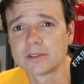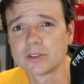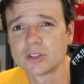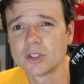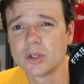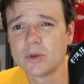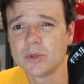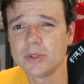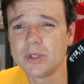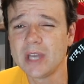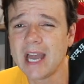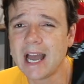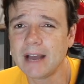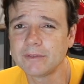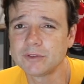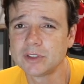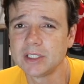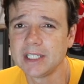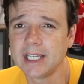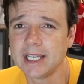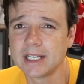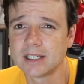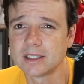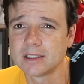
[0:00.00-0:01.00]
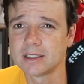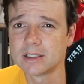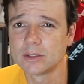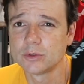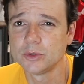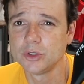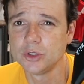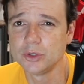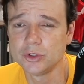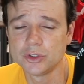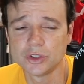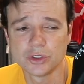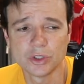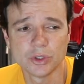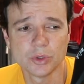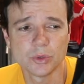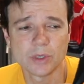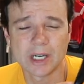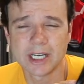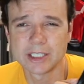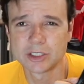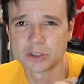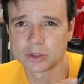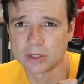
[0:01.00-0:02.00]
So you have to get a little used
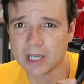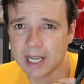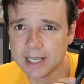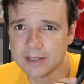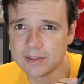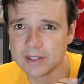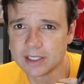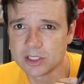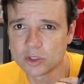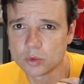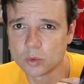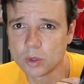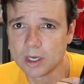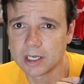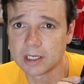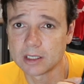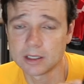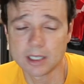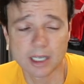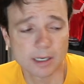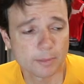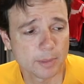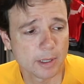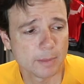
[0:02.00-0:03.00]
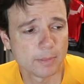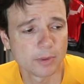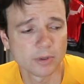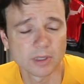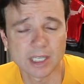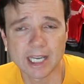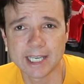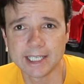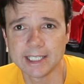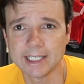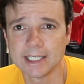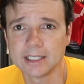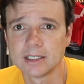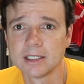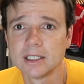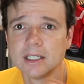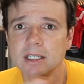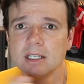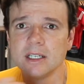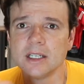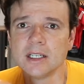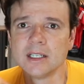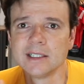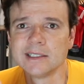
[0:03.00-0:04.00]
to. I tried this one, a lot of people like it,
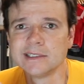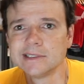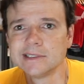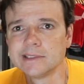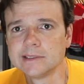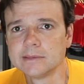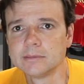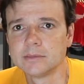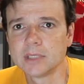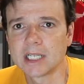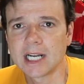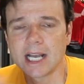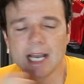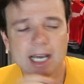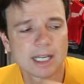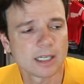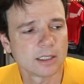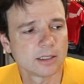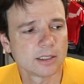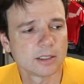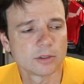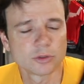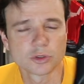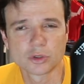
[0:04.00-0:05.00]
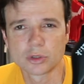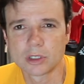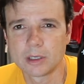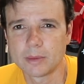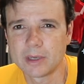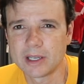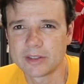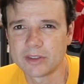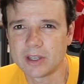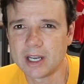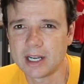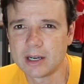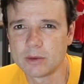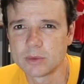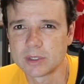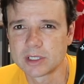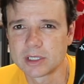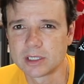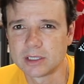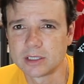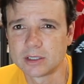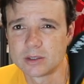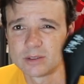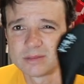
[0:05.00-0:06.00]
but I had a little trouble. I thought it was
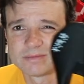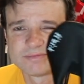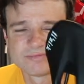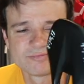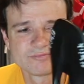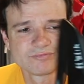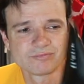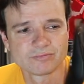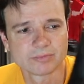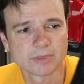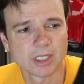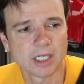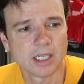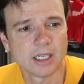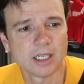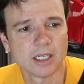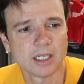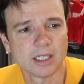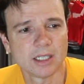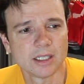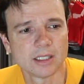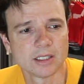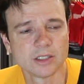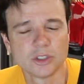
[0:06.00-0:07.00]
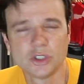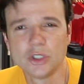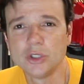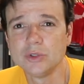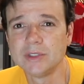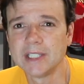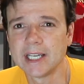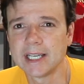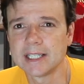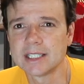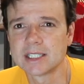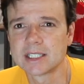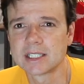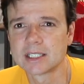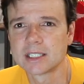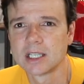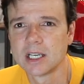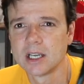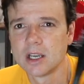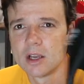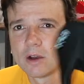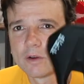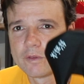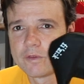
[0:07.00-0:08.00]
a little uh, too dense
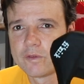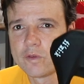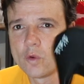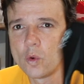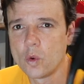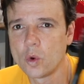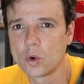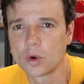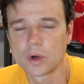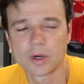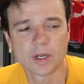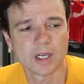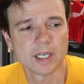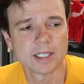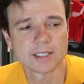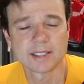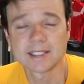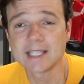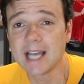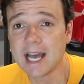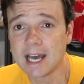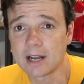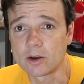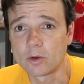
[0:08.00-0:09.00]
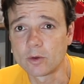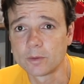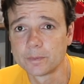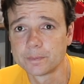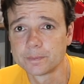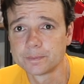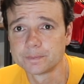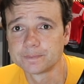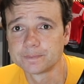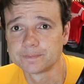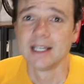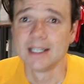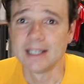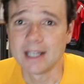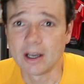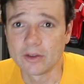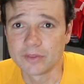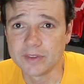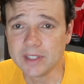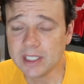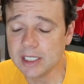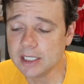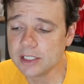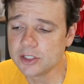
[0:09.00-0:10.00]
for a saddle. Now
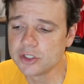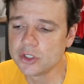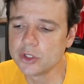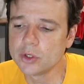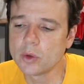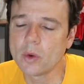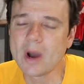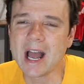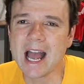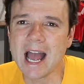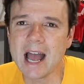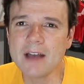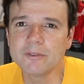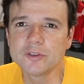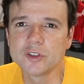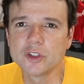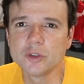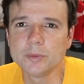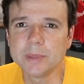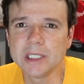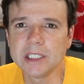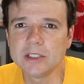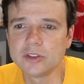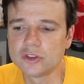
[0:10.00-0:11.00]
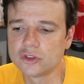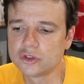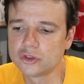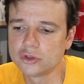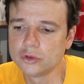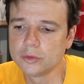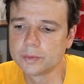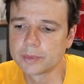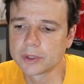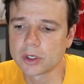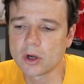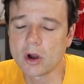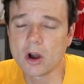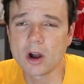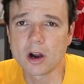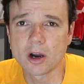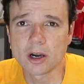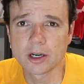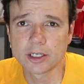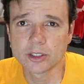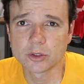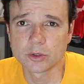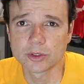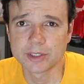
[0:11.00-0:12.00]
these, you don't have to be super
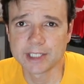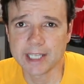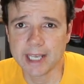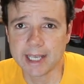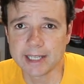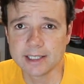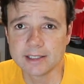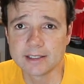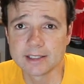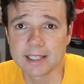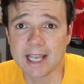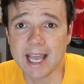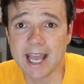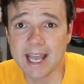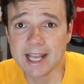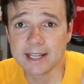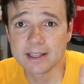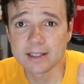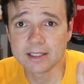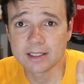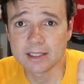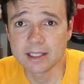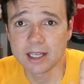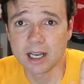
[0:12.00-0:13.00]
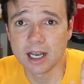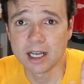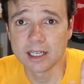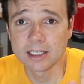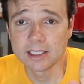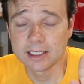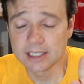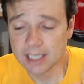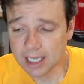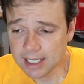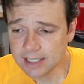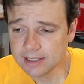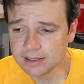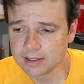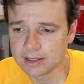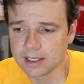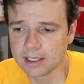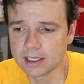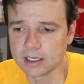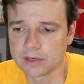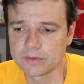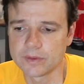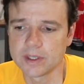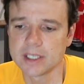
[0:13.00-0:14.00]
hard or dense, and a nice
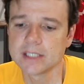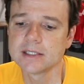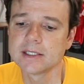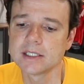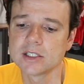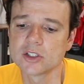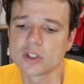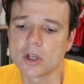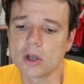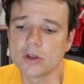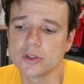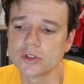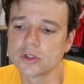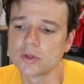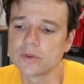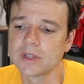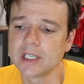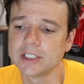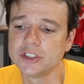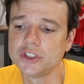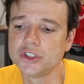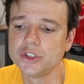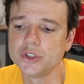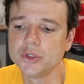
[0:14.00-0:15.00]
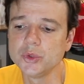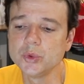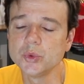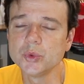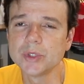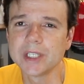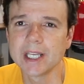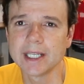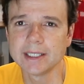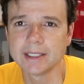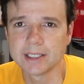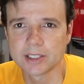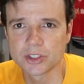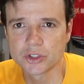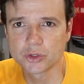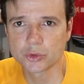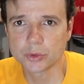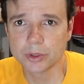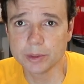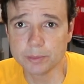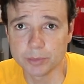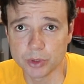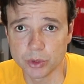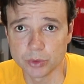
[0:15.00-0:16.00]
thing of this is also that you can
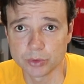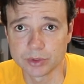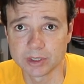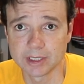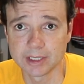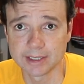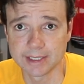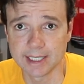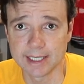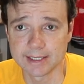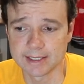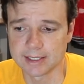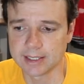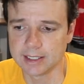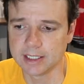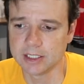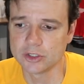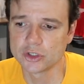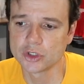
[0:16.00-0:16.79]
distribute the density.